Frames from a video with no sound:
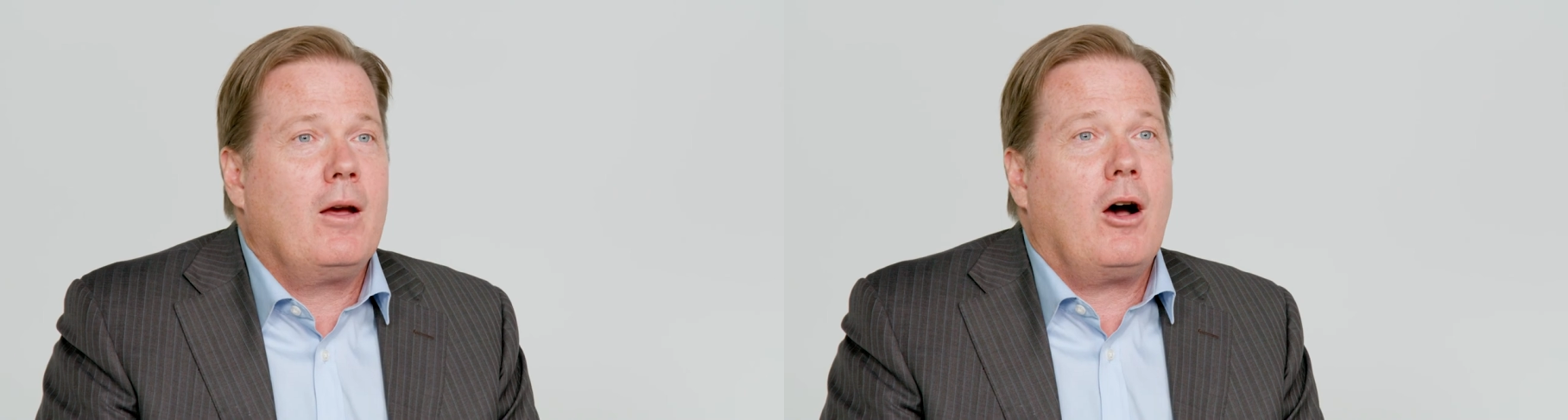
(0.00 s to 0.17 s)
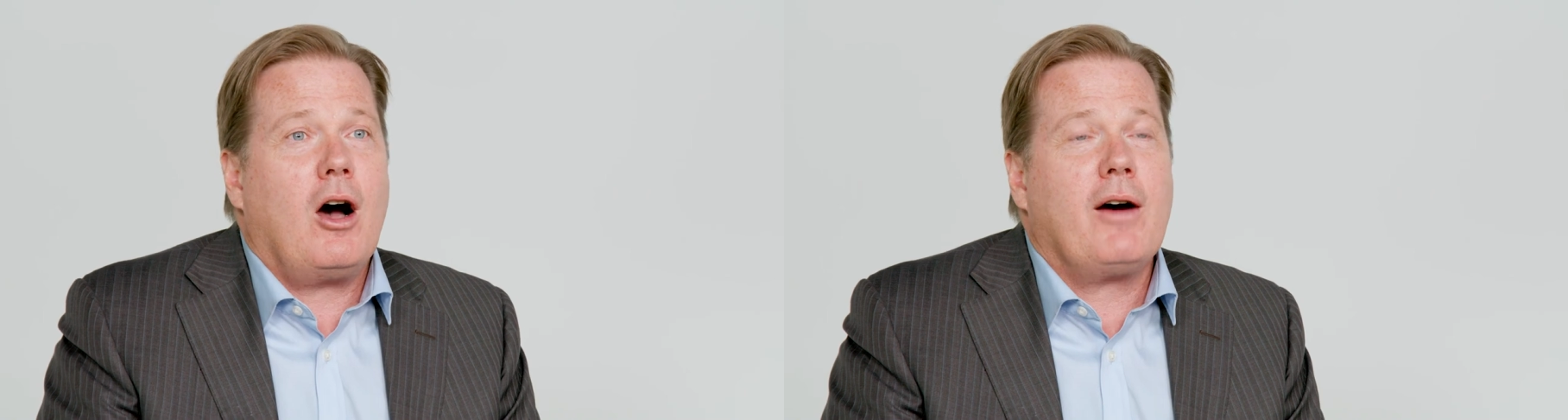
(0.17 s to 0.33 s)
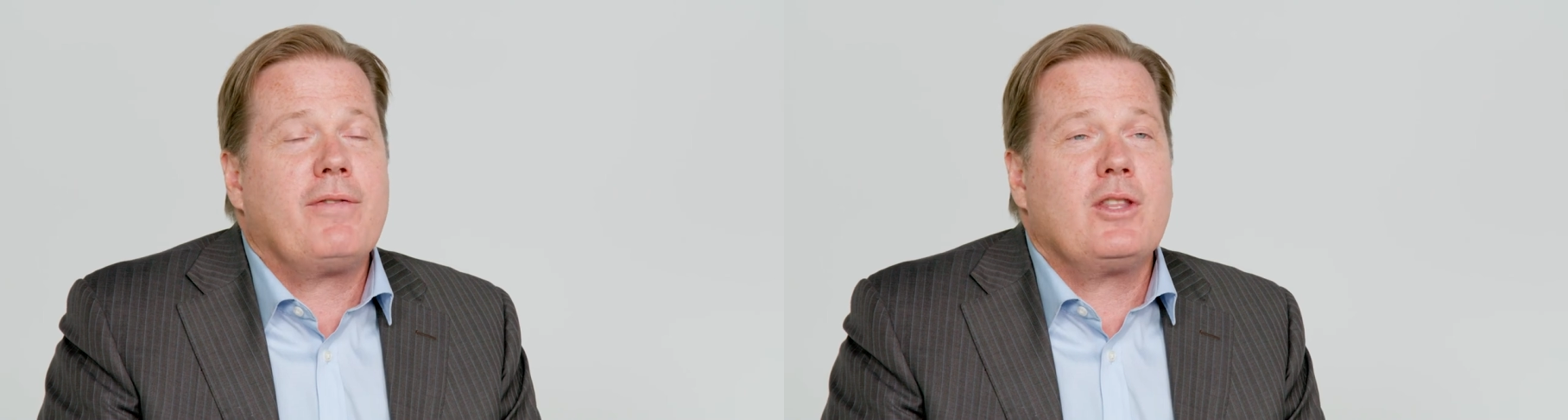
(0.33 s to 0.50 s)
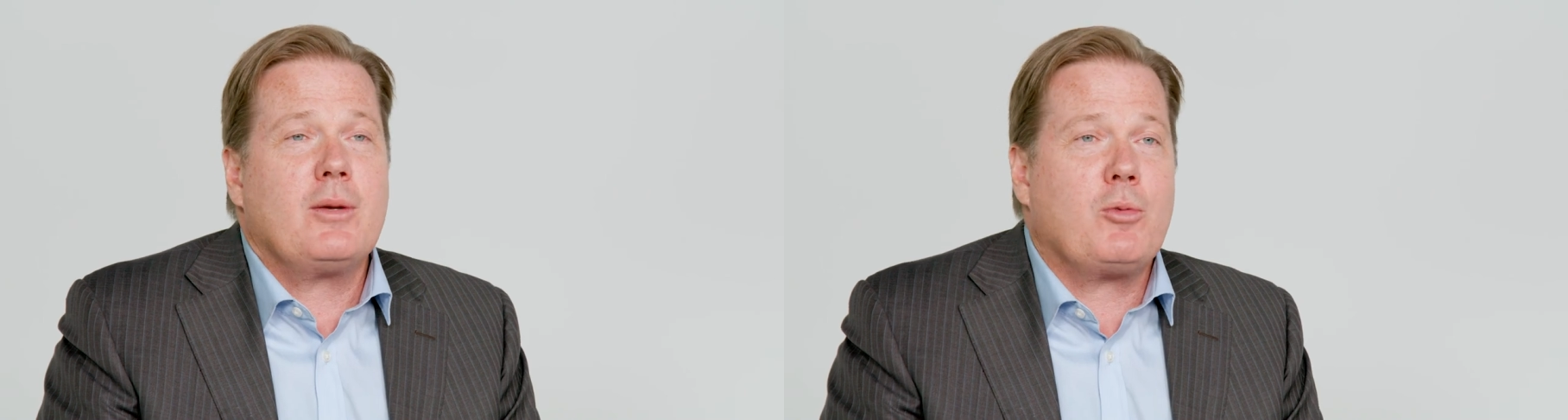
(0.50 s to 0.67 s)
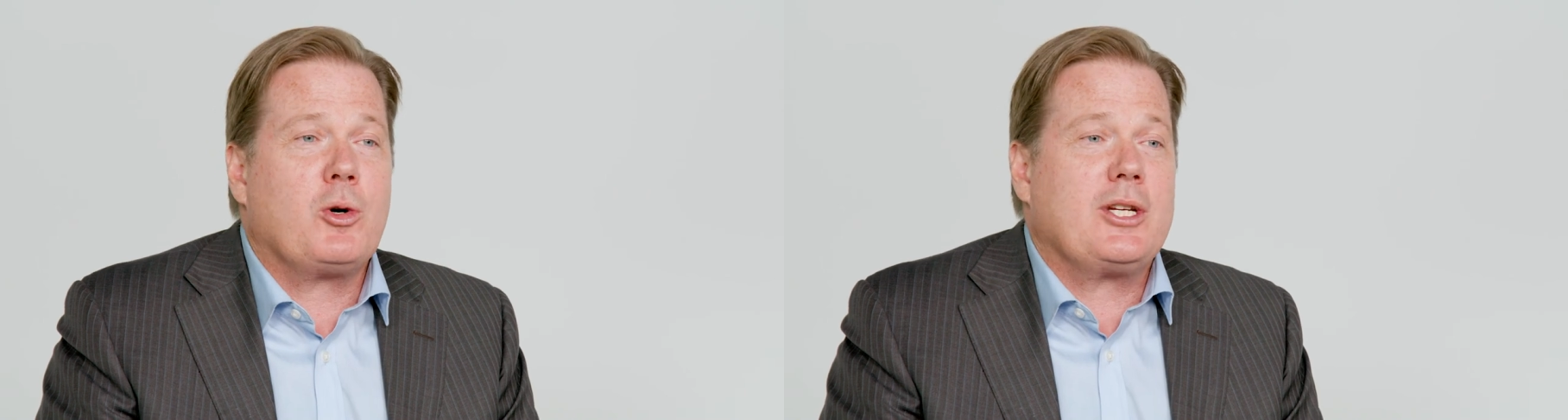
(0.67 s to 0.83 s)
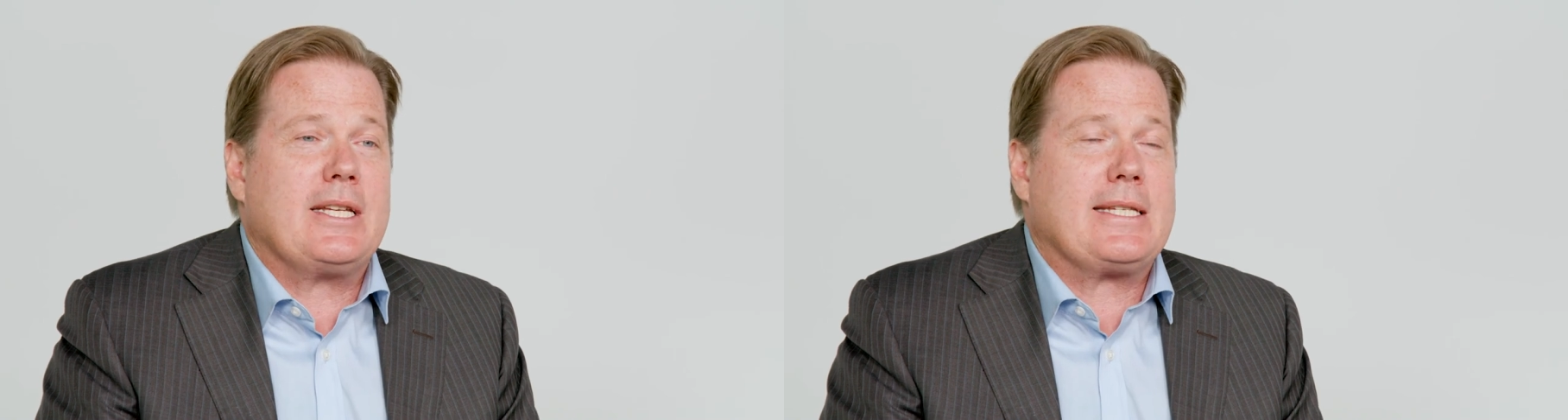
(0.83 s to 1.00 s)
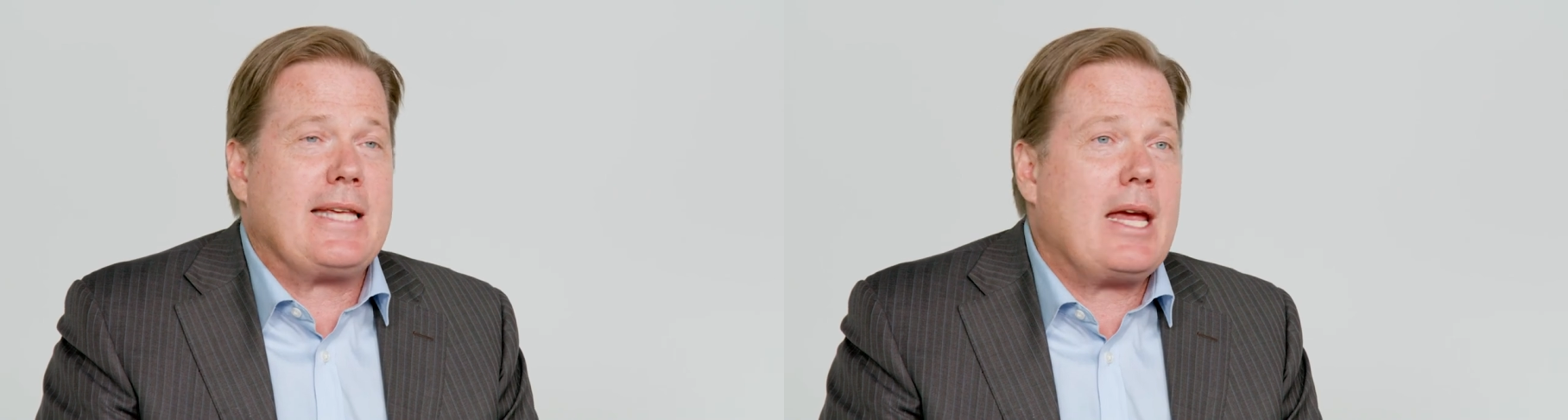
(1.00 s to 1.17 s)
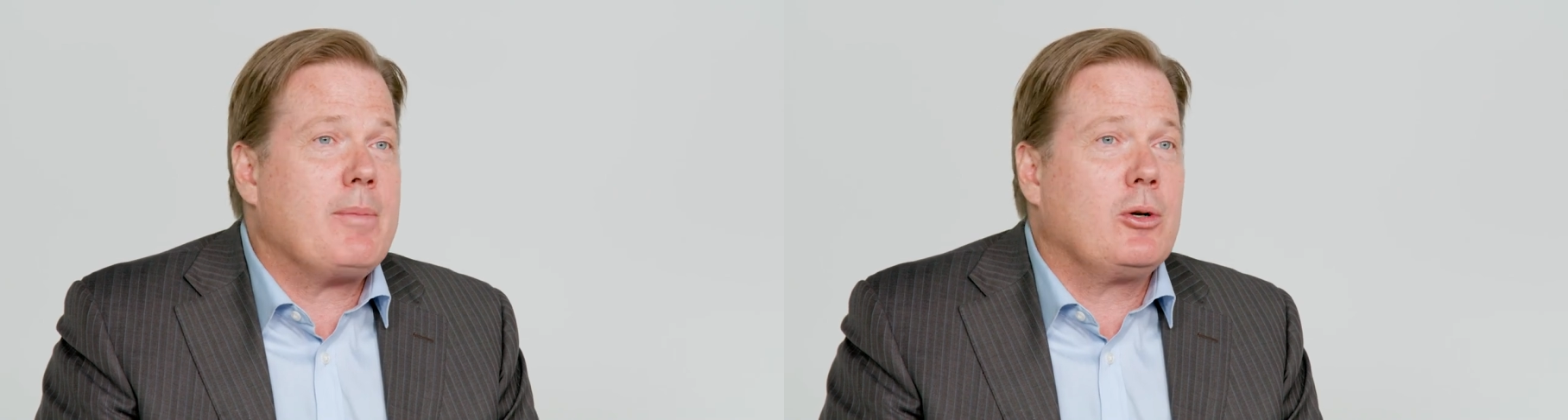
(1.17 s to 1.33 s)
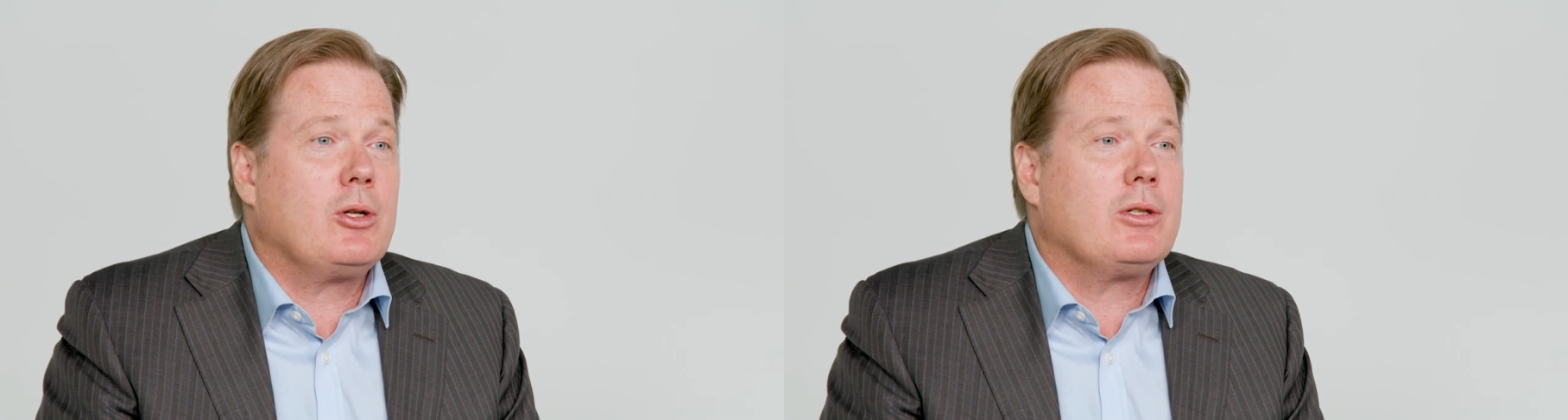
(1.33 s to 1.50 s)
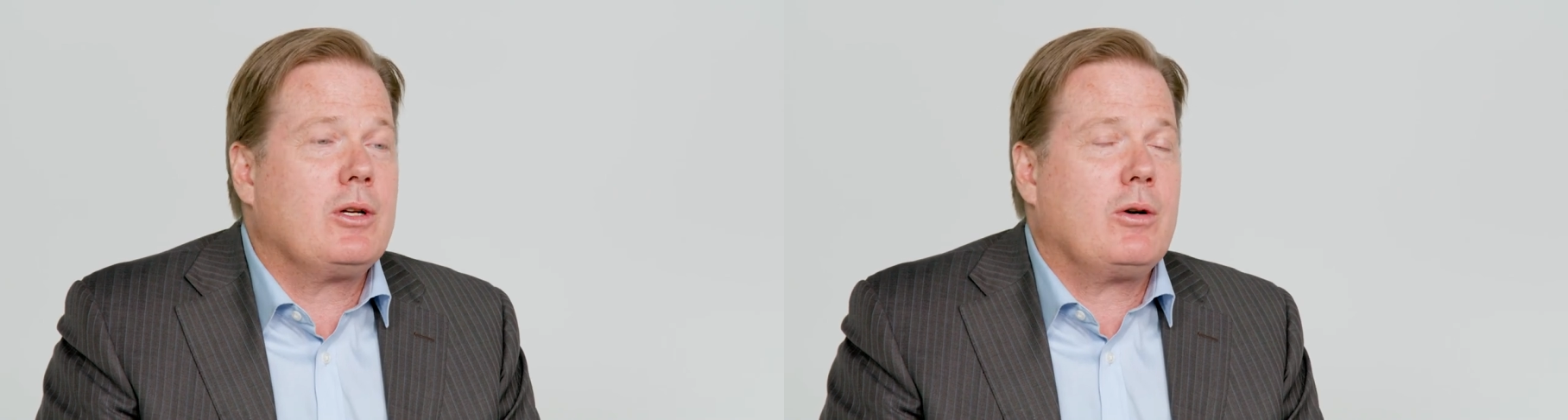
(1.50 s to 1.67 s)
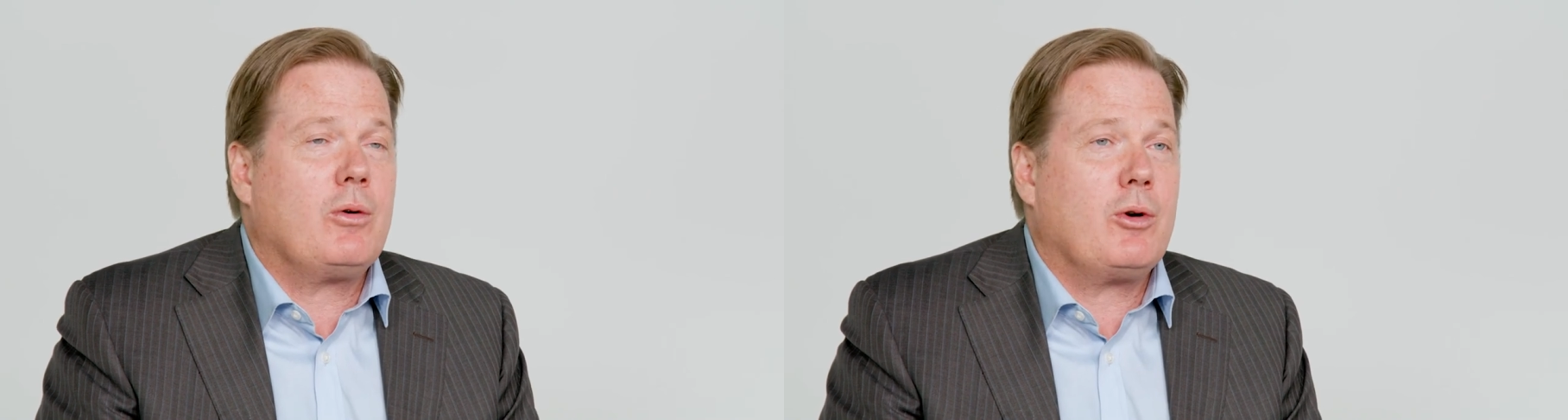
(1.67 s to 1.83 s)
Often the more disabled